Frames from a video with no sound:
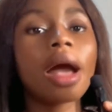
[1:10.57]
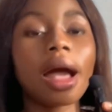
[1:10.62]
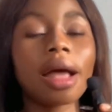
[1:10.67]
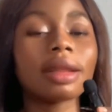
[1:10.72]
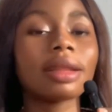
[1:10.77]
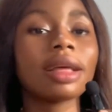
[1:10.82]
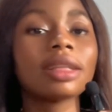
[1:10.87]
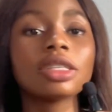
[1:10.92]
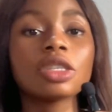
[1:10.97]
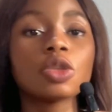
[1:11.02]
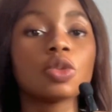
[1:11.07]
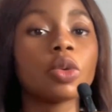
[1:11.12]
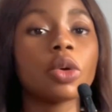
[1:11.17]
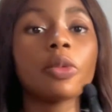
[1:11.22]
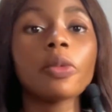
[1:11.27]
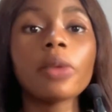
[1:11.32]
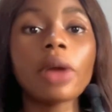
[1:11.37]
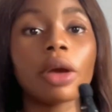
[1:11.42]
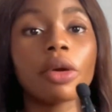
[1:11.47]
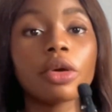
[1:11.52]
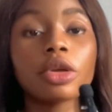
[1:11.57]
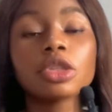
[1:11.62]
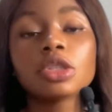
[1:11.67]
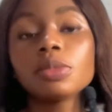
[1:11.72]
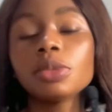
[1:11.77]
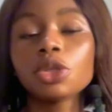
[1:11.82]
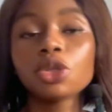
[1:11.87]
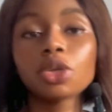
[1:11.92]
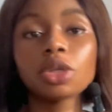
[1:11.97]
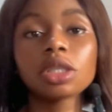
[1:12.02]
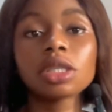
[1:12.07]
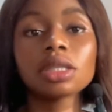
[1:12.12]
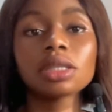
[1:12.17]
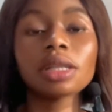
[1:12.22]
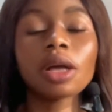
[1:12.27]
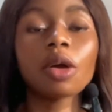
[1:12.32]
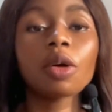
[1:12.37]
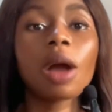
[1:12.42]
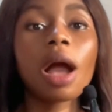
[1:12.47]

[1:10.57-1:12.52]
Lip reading: And that is what we are going to be treating now,